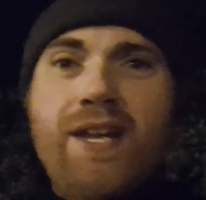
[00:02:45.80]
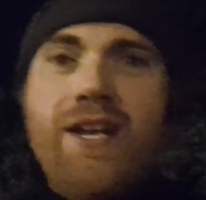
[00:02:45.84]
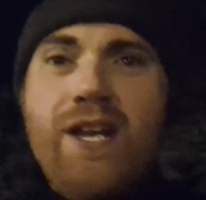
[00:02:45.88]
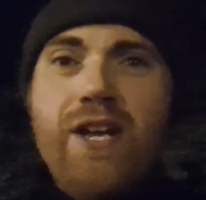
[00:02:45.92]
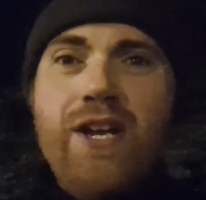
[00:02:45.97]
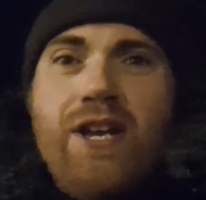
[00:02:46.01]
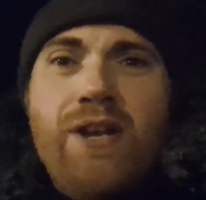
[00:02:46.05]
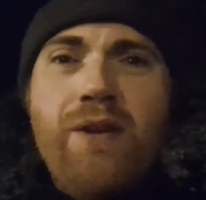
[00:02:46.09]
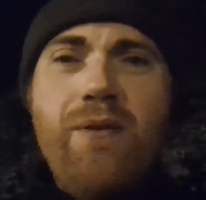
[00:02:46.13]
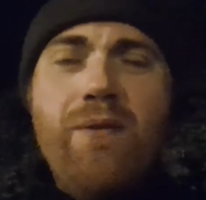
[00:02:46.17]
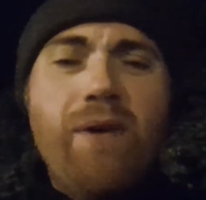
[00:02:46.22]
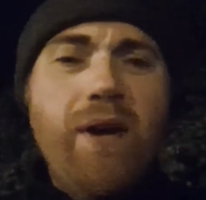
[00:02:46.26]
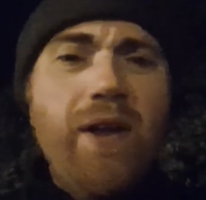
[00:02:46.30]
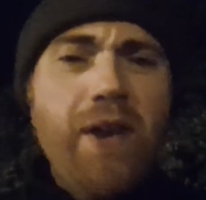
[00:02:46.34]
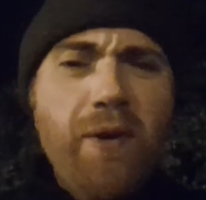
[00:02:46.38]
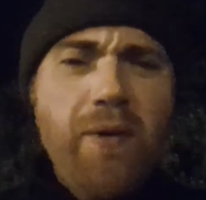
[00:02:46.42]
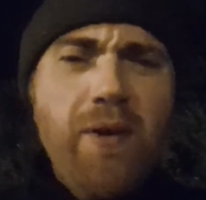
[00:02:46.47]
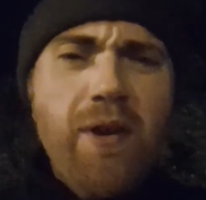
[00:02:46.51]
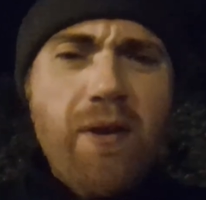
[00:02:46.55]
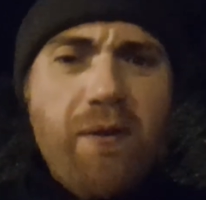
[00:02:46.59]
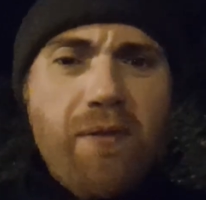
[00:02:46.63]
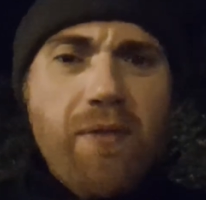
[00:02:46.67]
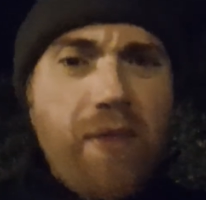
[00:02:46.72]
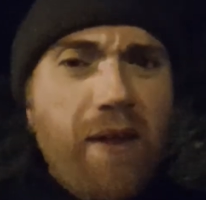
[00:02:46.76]
you know, I don't
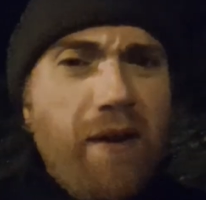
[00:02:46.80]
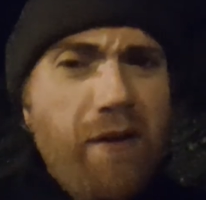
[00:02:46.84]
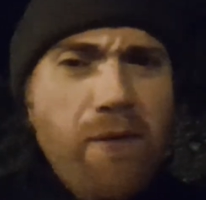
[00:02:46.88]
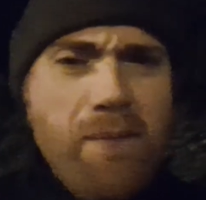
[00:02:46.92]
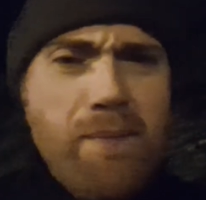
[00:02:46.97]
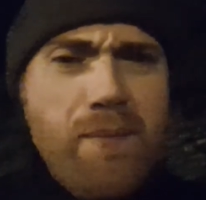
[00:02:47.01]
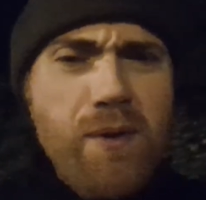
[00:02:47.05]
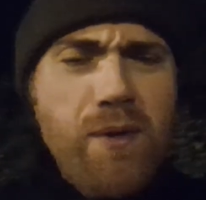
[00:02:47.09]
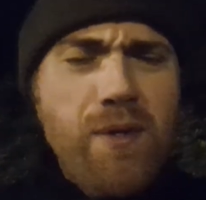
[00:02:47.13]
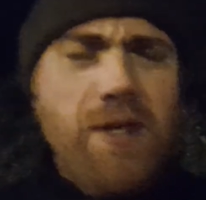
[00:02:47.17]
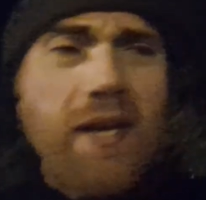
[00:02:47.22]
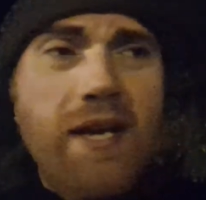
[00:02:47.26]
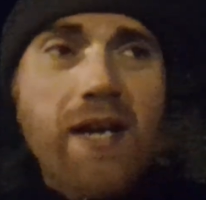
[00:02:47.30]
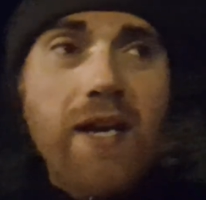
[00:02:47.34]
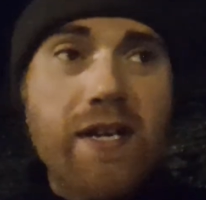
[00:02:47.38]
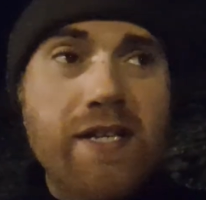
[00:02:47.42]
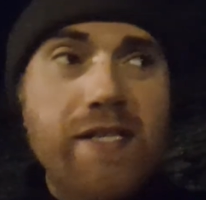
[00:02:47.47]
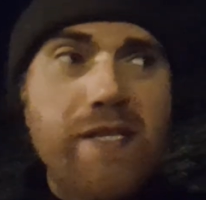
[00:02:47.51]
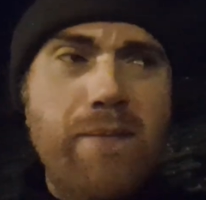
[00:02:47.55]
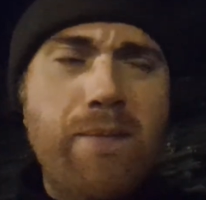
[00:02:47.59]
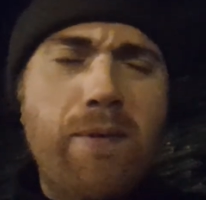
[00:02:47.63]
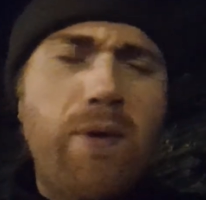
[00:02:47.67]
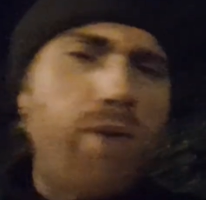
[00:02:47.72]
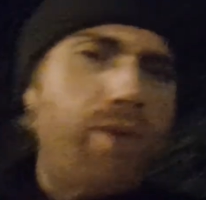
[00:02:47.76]
know, therapeutic, I
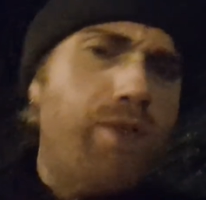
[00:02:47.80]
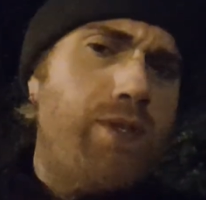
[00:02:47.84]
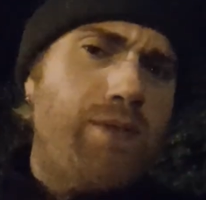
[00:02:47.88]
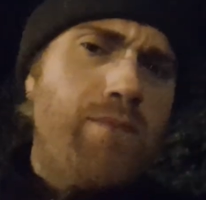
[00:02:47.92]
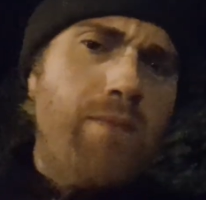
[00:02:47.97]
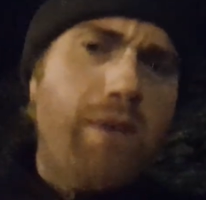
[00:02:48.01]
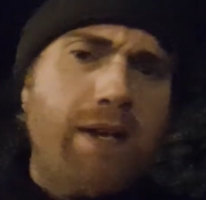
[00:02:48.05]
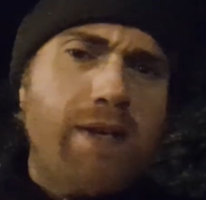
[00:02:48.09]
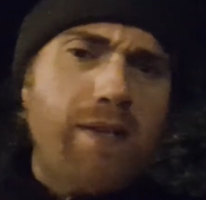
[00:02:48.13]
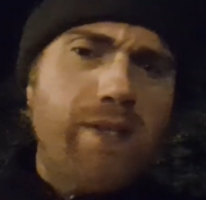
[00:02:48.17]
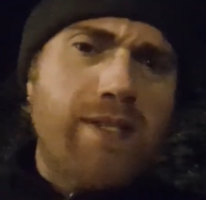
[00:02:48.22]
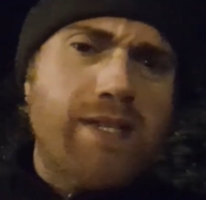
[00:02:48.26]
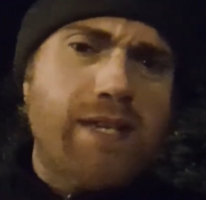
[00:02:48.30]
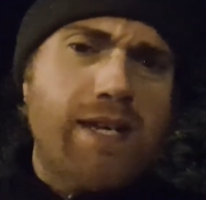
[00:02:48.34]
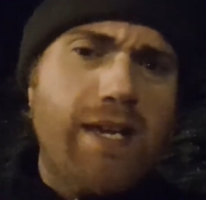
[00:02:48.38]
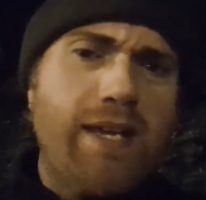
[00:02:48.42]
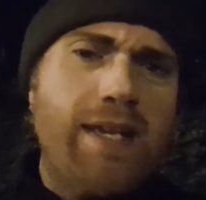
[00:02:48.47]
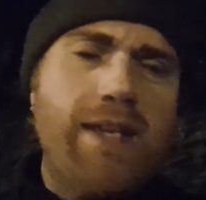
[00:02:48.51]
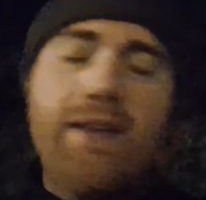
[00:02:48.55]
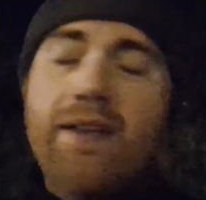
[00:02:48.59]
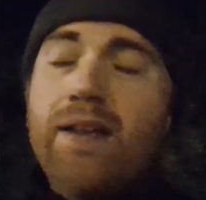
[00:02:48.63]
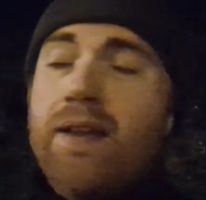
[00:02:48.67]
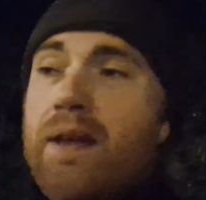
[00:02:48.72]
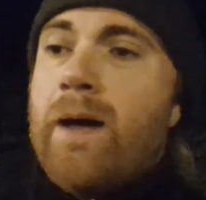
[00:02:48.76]
suppose you might
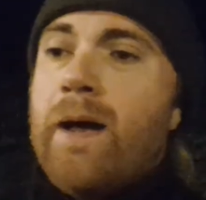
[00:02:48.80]
say.